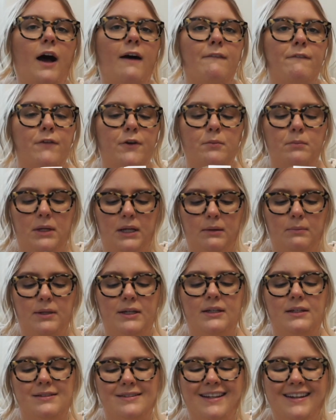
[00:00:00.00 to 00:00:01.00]
for me
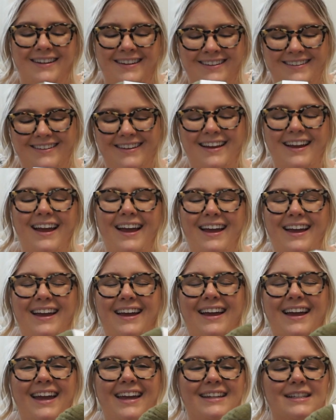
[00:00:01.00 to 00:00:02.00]
because
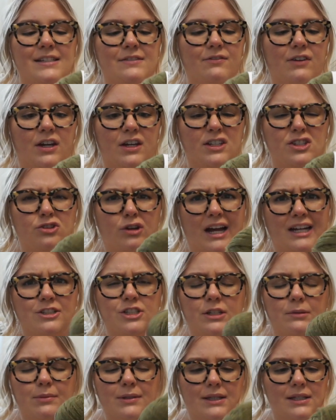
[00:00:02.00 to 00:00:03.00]
it's very
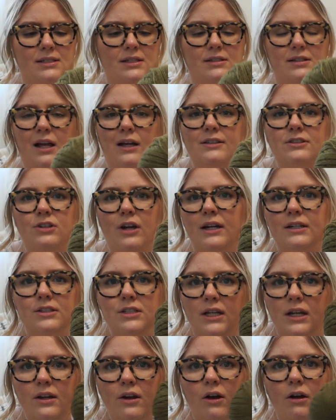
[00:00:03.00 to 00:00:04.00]
scratchy, but this is not scratchy
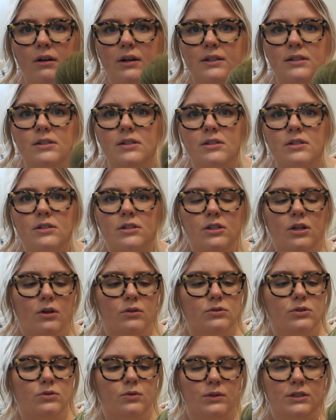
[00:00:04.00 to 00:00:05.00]
at all. It's so
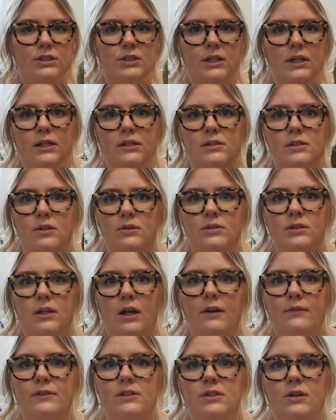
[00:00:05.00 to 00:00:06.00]
squishy and so
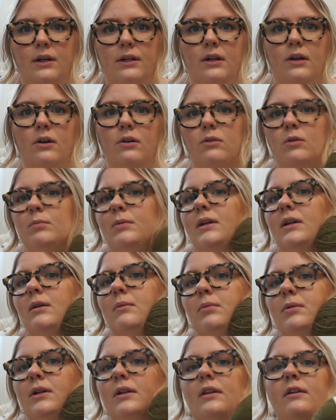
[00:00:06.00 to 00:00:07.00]
soft, so I know it will be
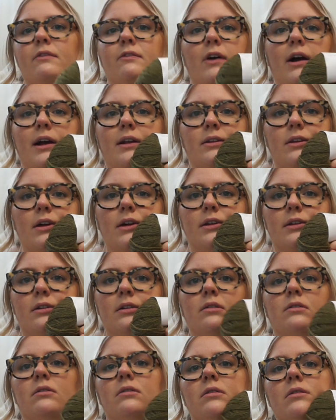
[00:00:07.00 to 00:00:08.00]
completely fine like
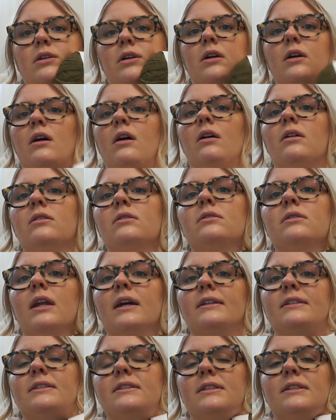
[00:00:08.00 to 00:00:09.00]

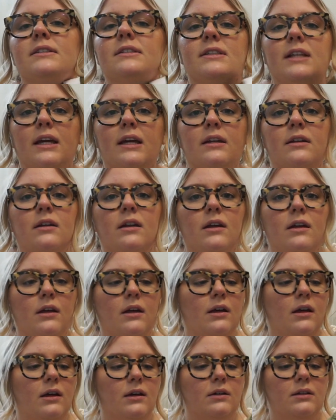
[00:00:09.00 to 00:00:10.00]
next to skin
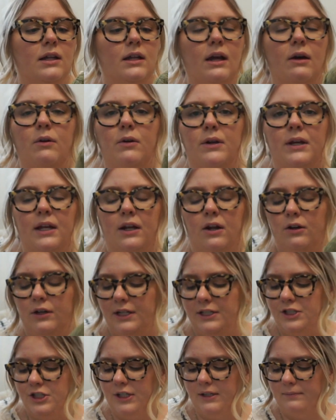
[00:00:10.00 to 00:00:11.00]
and I won't get all
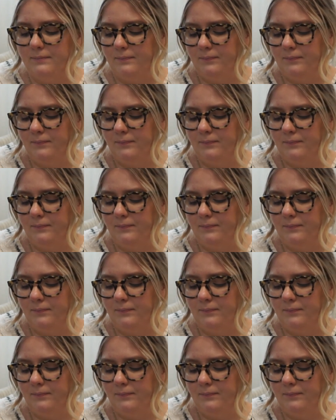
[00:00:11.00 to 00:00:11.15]
itchy.